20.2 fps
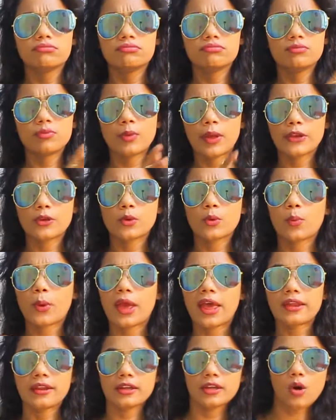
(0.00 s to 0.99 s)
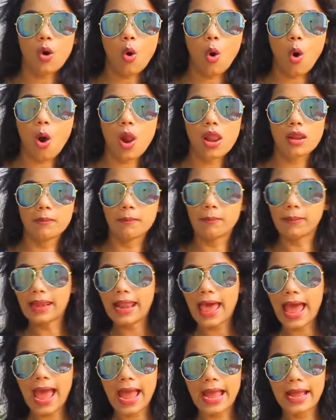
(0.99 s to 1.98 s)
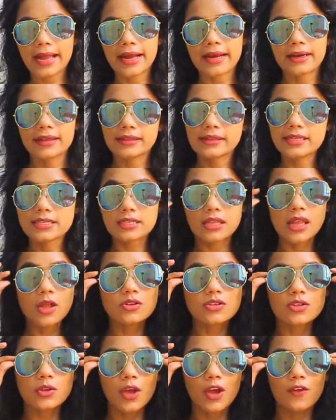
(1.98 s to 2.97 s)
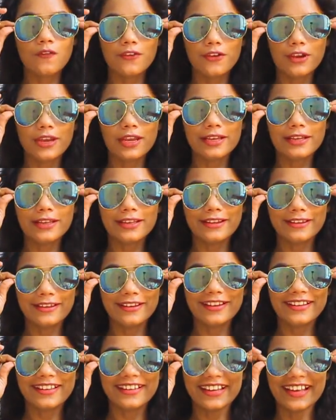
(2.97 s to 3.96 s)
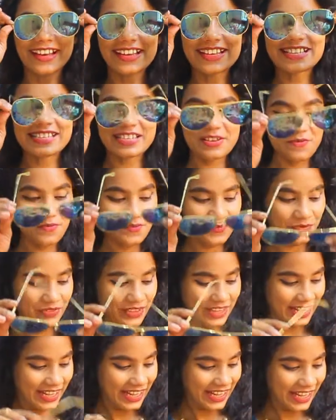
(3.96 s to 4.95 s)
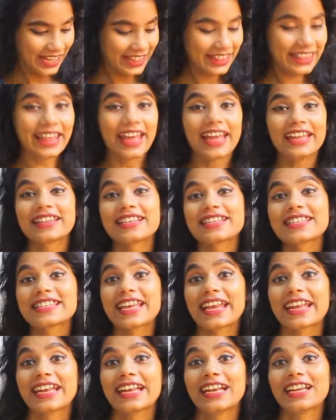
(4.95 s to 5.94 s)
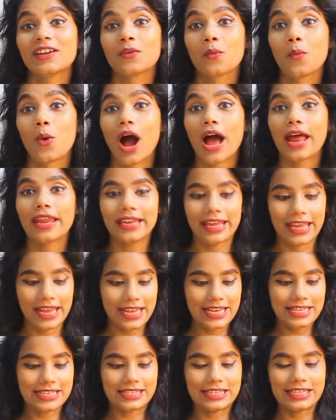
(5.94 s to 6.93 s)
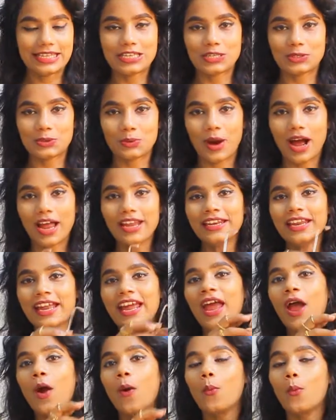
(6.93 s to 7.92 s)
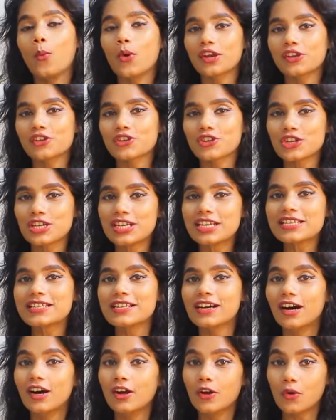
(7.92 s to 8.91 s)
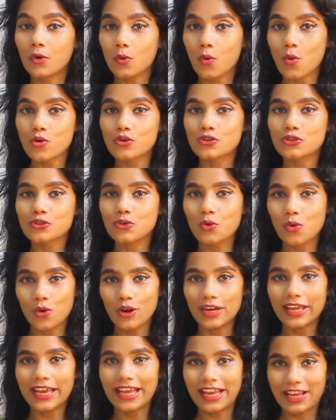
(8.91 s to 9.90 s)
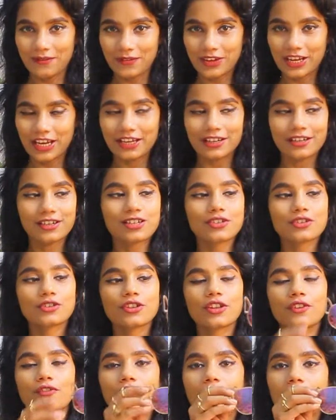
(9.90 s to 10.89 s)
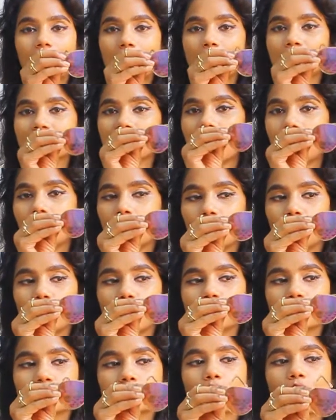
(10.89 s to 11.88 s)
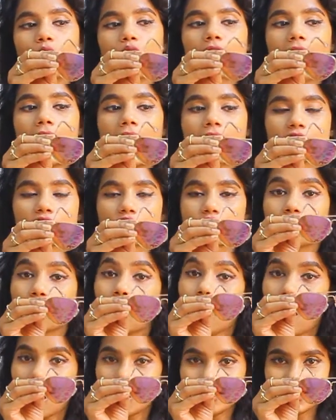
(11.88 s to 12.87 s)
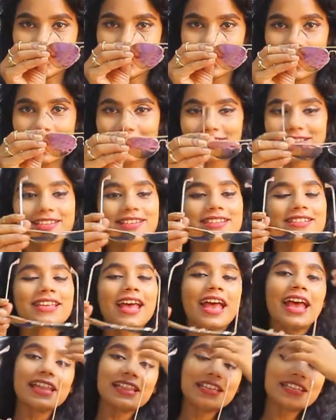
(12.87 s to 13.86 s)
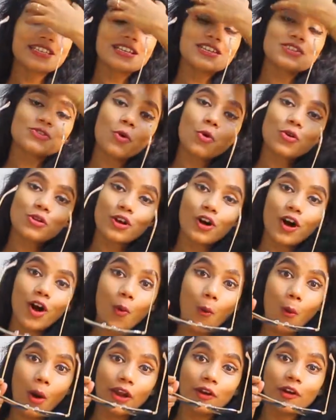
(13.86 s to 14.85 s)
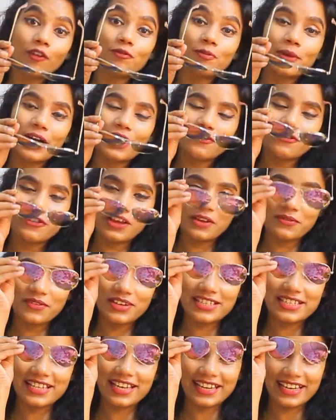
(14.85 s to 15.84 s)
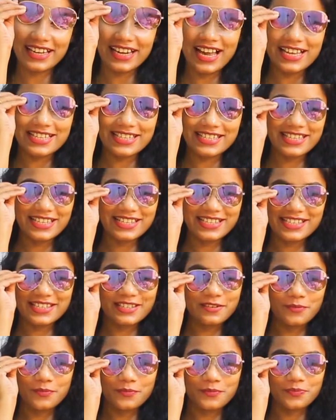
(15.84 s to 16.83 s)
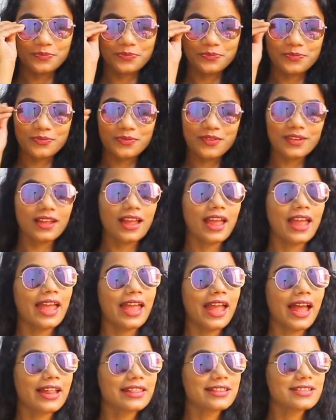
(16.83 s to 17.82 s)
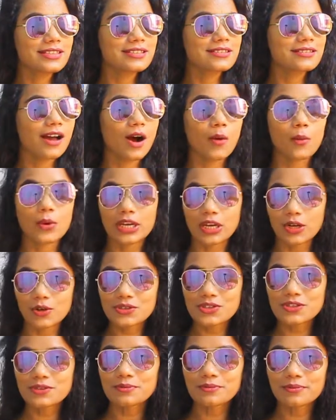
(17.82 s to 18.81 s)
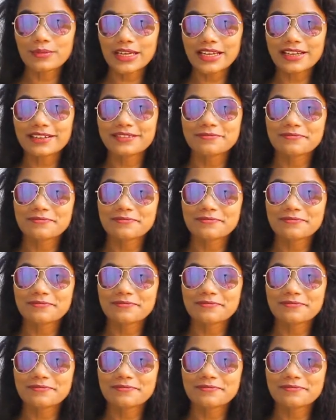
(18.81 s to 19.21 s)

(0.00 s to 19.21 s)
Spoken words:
when you're wearing all black. This looks really nice. Then the second one is this one, which is a rose gold aviator. So the frames are rose gold and so are the glasses. This is one of my favorite sunglasses and this is how it looks on me.